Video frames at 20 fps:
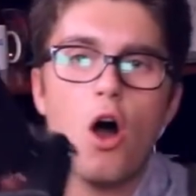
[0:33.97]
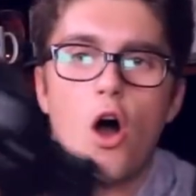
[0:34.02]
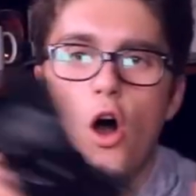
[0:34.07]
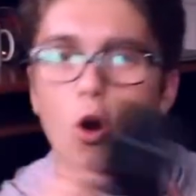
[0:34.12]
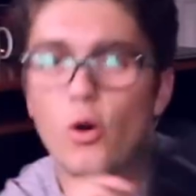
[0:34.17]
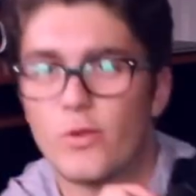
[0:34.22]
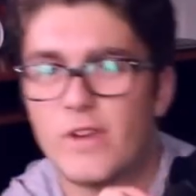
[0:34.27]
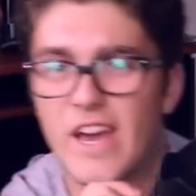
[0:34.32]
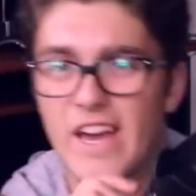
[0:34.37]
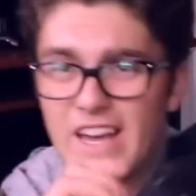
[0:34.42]

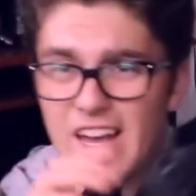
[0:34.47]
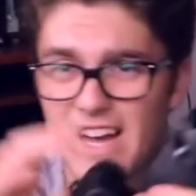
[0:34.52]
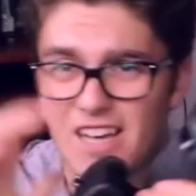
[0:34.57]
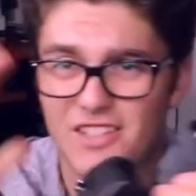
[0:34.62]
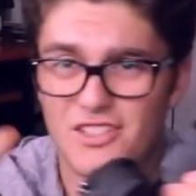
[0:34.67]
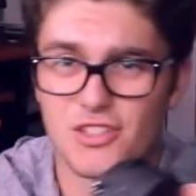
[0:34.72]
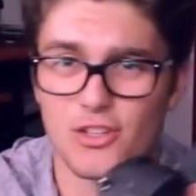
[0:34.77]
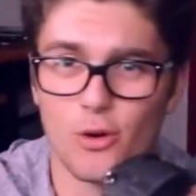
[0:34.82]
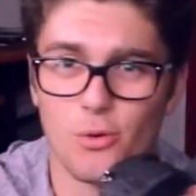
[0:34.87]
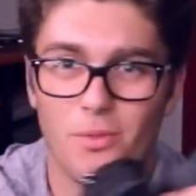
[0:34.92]
Okay
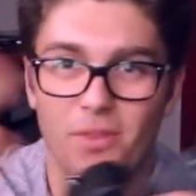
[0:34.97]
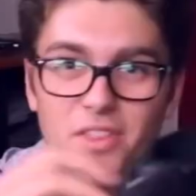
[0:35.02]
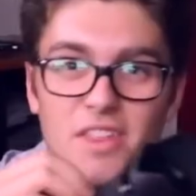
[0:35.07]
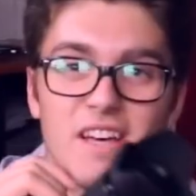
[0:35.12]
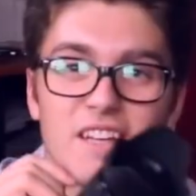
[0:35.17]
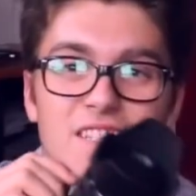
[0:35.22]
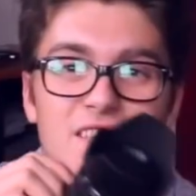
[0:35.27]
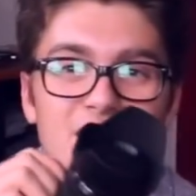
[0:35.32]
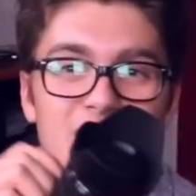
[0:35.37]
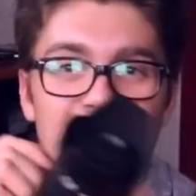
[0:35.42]
guys, so
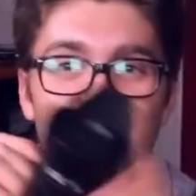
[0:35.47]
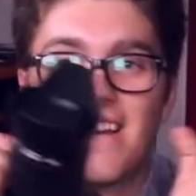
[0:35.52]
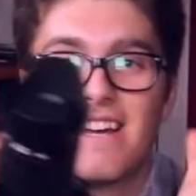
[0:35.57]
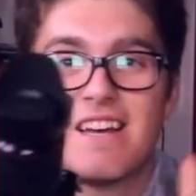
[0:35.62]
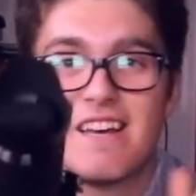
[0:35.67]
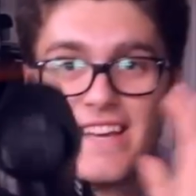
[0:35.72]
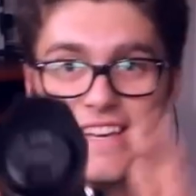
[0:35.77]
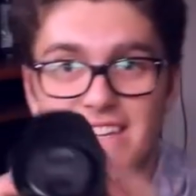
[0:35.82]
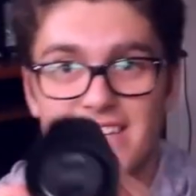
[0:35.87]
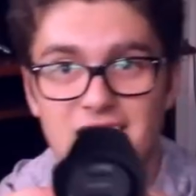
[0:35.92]
this
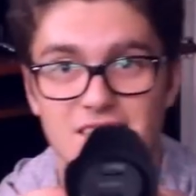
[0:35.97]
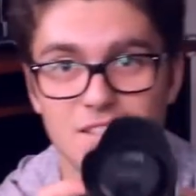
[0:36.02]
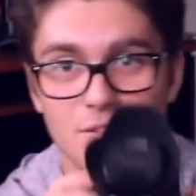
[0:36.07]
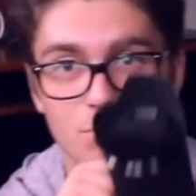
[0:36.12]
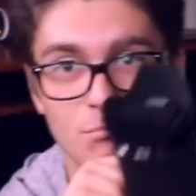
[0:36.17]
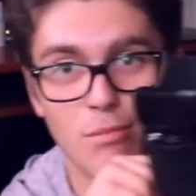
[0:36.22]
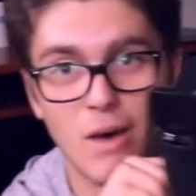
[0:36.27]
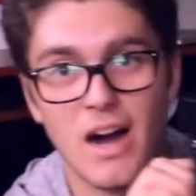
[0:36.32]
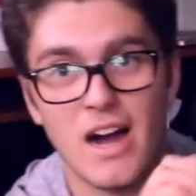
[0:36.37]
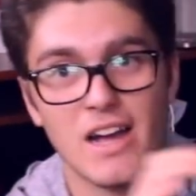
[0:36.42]
is
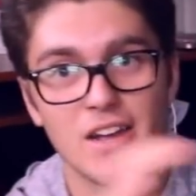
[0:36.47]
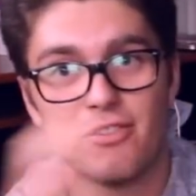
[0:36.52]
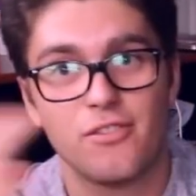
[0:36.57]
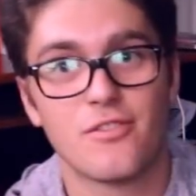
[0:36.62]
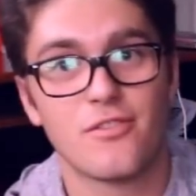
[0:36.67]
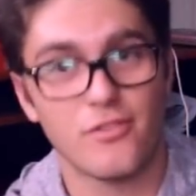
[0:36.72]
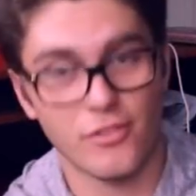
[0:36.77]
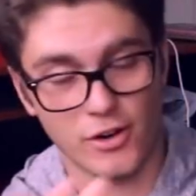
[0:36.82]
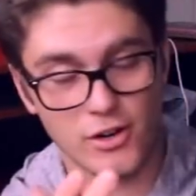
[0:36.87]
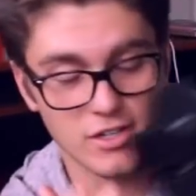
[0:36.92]
my
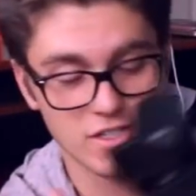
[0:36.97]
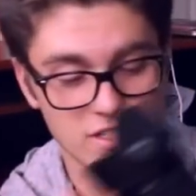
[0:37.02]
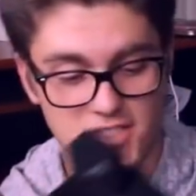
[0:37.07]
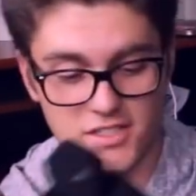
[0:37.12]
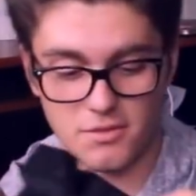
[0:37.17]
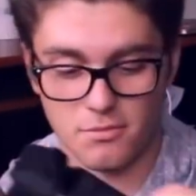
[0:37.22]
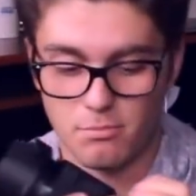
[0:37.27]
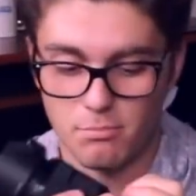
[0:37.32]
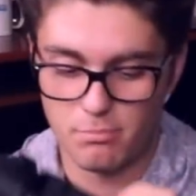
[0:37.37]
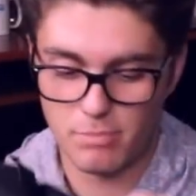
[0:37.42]

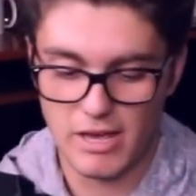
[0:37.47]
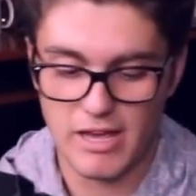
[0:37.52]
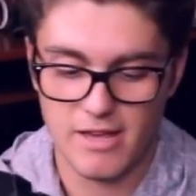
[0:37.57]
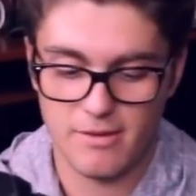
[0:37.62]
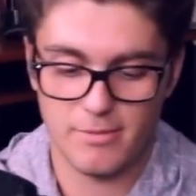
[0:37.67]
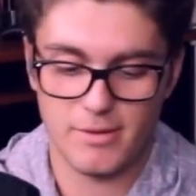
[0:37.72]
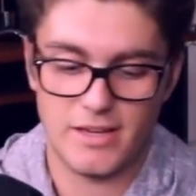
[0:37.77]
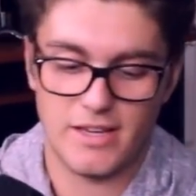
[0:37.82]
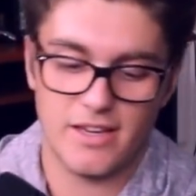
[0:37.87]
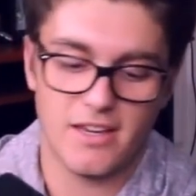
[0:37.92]
first
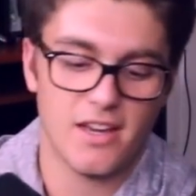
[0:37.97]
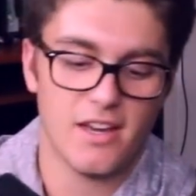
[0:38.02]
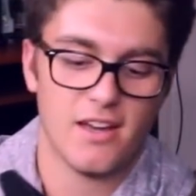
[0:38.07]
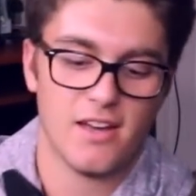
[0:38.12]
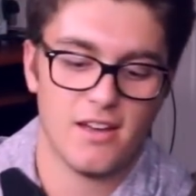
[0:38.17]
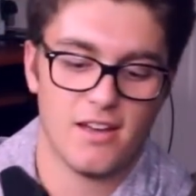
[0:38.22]
baby,